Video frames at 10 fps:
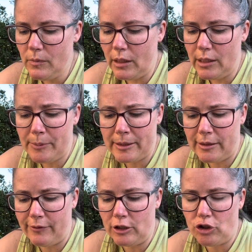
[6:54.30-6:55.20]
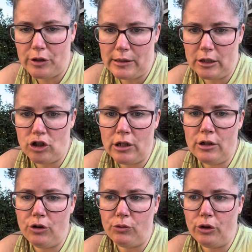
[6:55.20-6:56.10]
Specific jurisdiction,
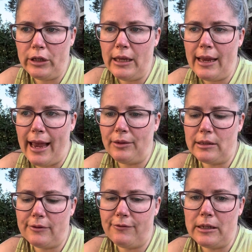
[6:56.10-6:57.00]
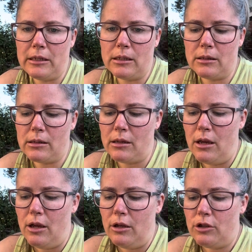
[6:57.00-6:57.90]
you're looking at the defendant's
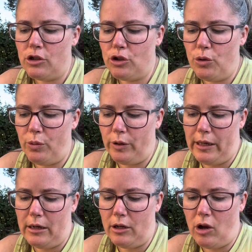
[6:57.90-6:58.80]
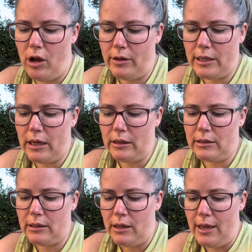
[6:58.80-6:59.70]
suit-related
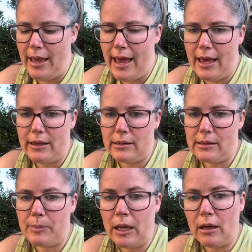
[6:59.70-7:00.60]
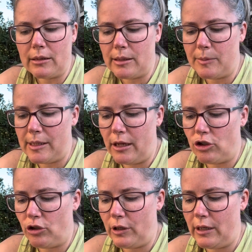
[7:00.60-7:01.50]
conduct as being a
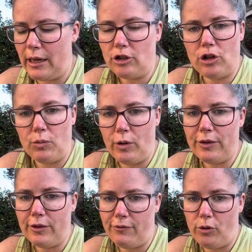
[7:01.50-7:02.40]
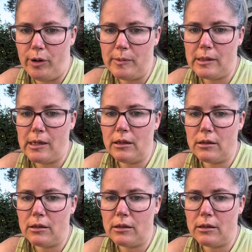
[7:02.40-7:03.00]
substantial connection with the forum state.